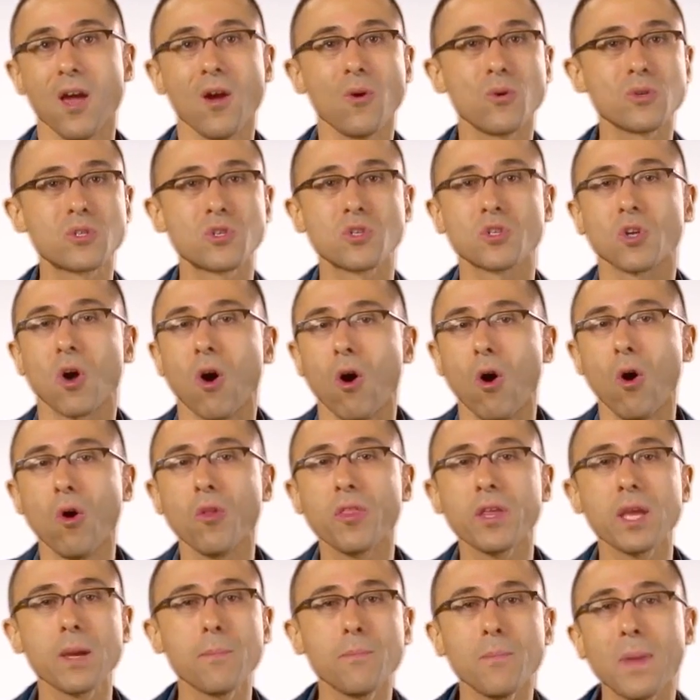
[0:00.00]
which is all
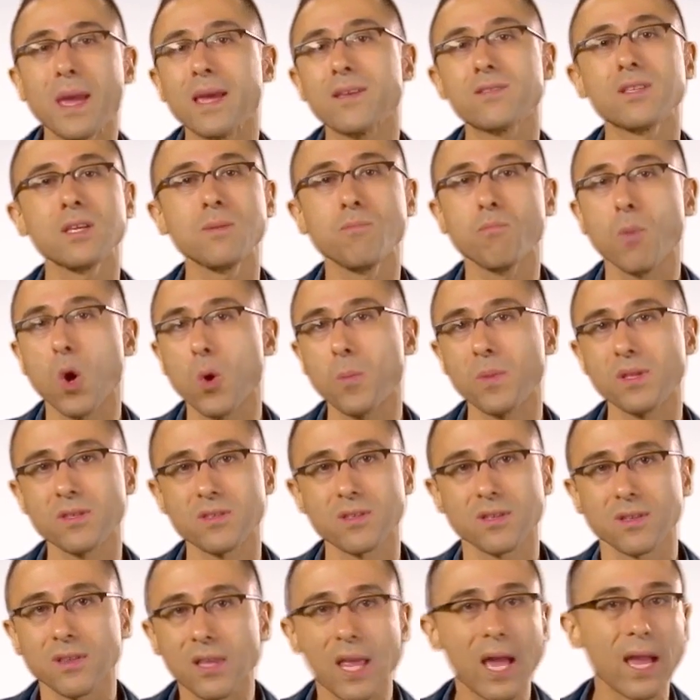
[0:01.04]
the amazing
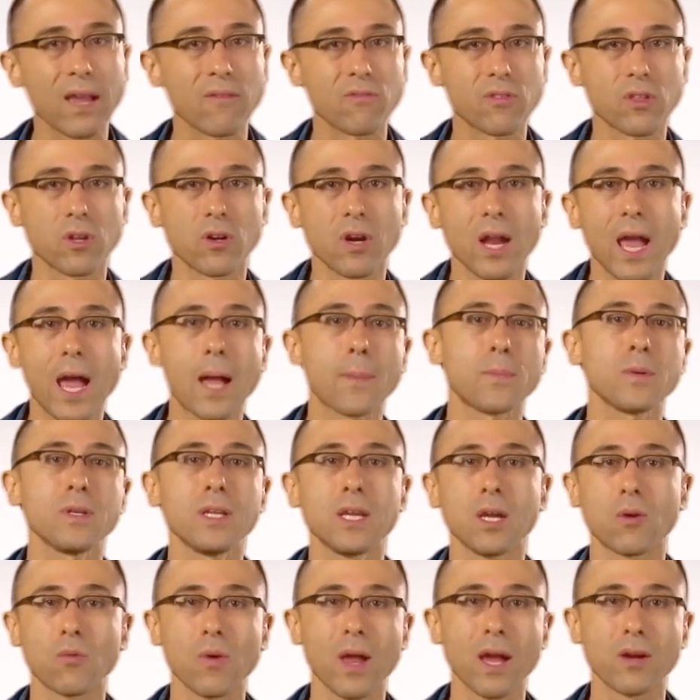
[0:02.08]
moments in life that are
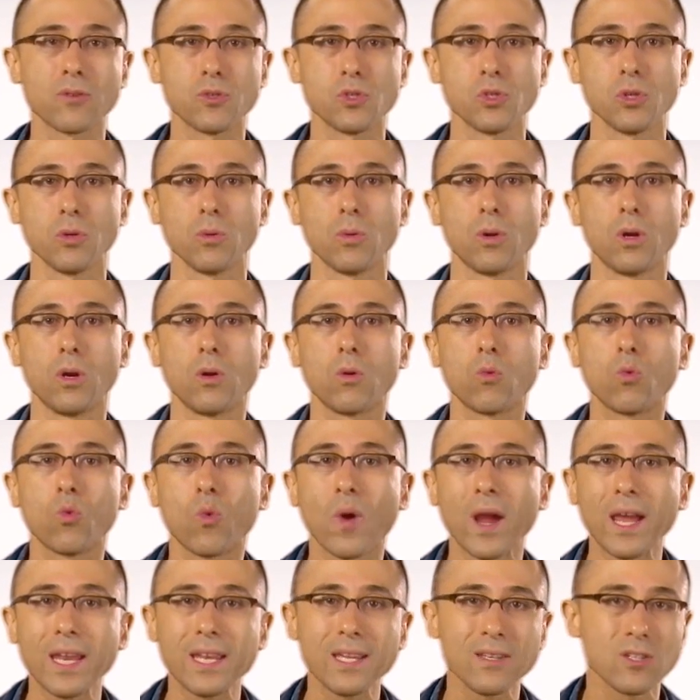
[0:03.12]
happening around you,
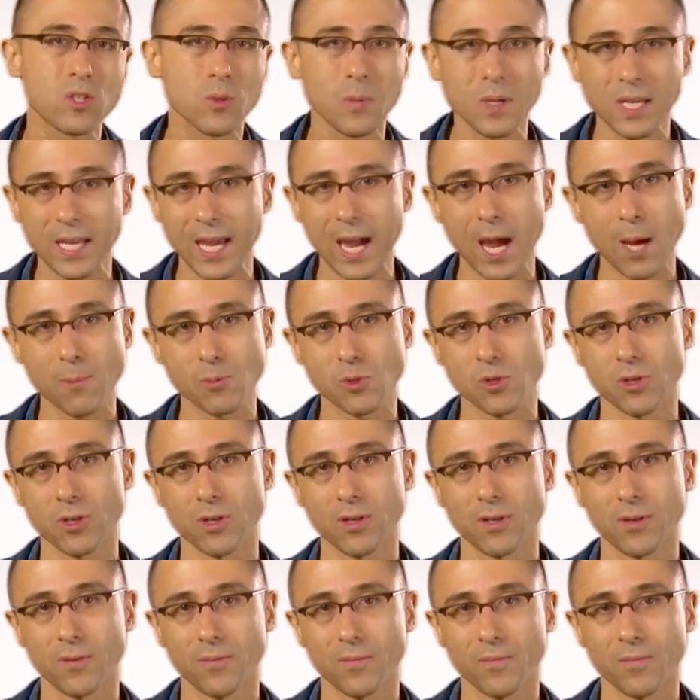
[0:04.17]
waiting to be captured.